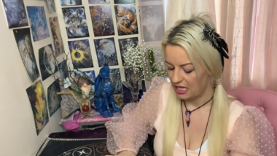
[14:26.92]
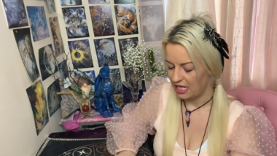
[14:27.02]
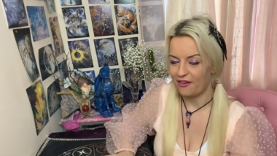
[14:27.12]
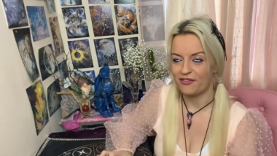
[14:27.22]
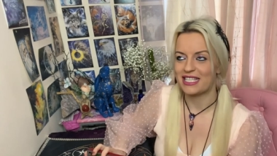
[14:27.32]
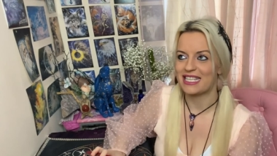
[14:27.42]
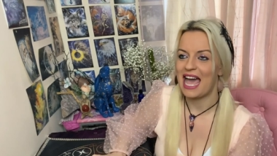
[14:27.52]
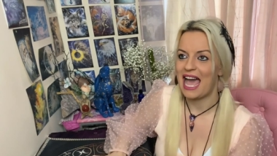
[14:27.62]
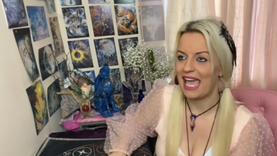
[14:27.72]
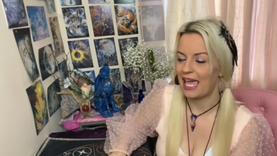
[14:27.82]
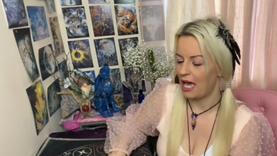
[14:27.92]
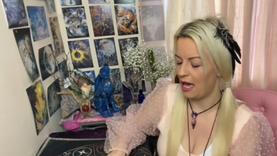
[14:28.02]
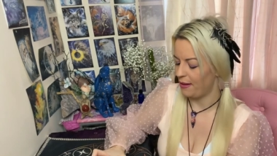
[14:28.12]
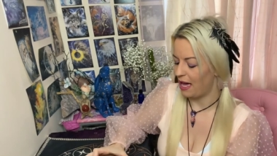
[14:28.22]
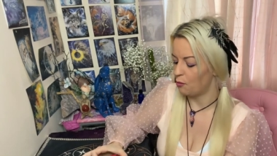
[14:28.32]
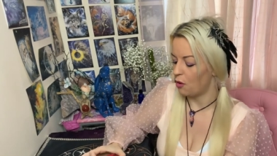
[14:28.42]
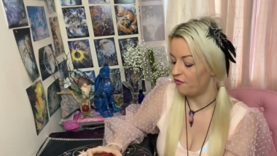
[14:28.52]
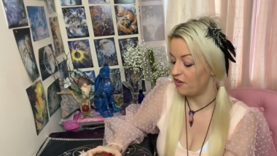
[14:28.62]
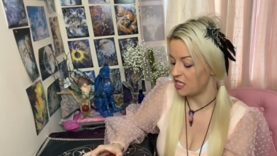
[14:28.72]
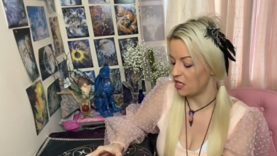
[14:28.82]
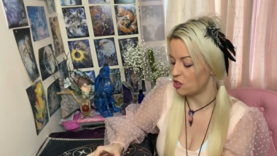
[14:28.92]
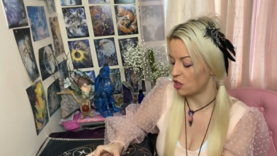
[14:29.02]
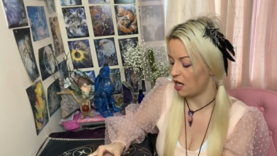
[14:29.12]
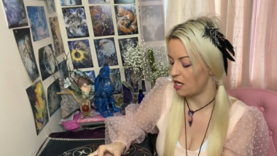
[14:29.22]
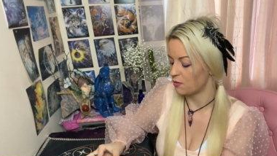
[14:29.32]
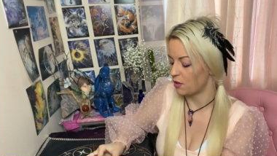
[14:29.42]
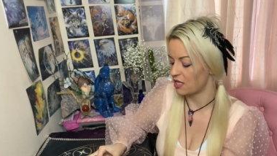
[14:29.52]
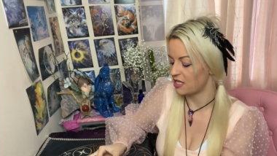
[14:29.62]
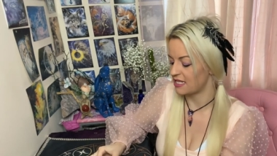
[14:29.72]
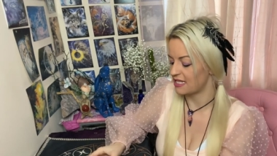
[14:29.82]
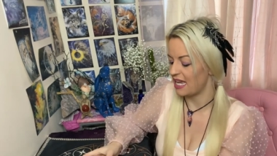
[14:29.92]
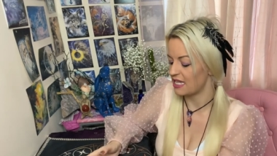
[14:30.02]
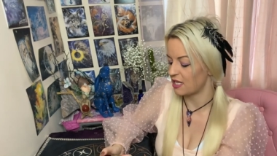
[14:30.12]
the other day about what videos you guys wanted to see.